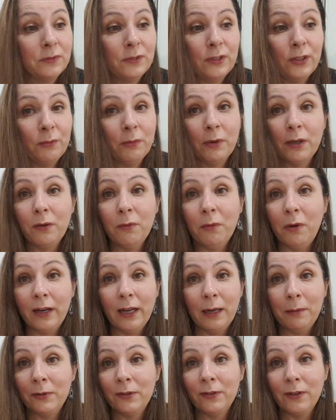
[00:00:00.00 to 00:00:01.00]
Do what you
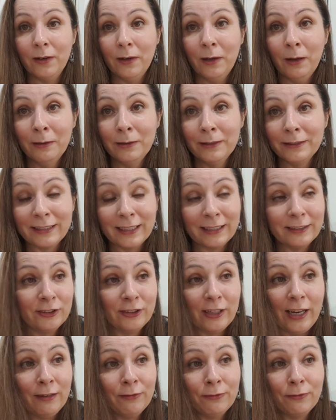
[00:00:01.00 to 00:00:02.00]
want, Amazon. I was a
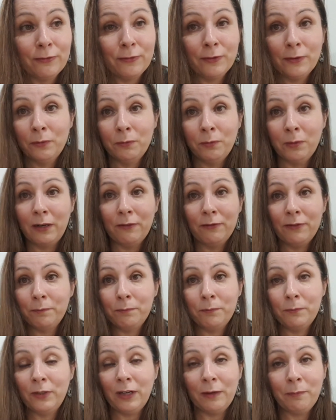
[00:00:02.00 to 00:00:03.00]
Jeff or whatever,
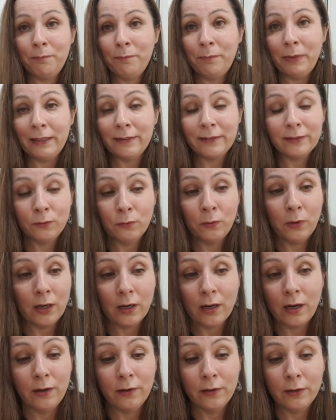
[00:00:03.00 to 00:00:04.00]
Jeff Bezos,
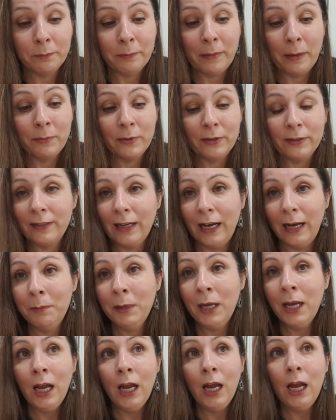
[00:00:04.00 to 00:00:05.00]
what, I can't remember his name.
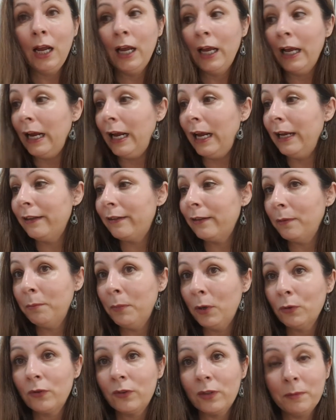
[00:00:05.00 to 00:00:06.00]
He's a
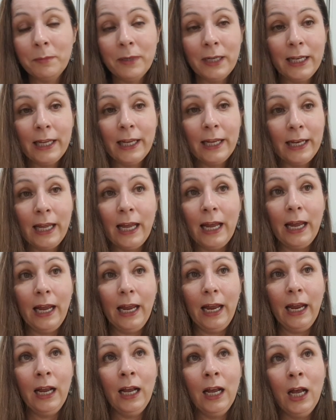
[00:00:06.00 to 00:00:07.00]

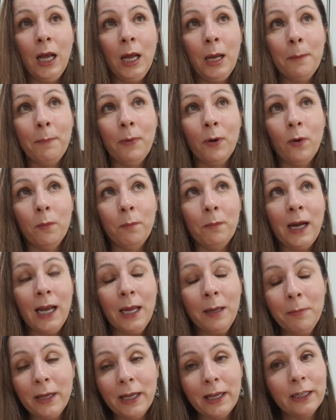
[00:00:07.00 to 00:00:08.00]
multimillionaire, but
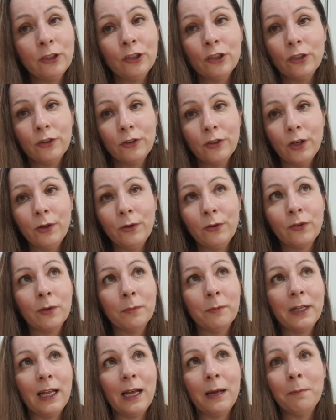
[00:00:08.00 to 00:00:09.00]
maybe he should use
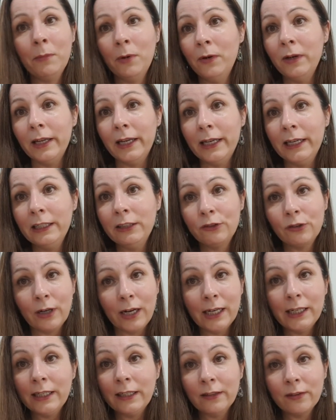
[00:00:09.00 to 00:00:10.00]
some of that money in
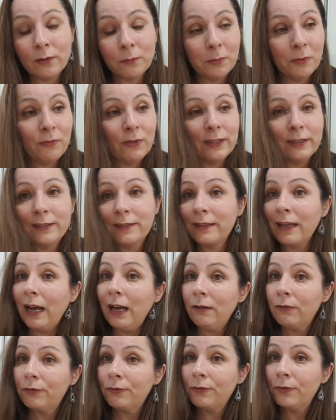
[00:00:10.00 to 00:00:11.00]
training some of his
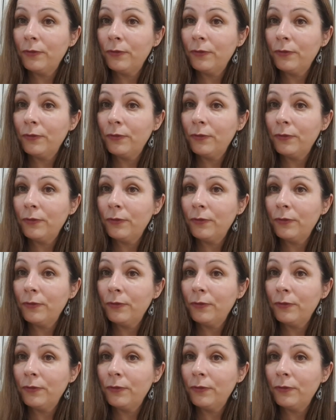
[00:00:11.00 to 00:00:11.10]
staff.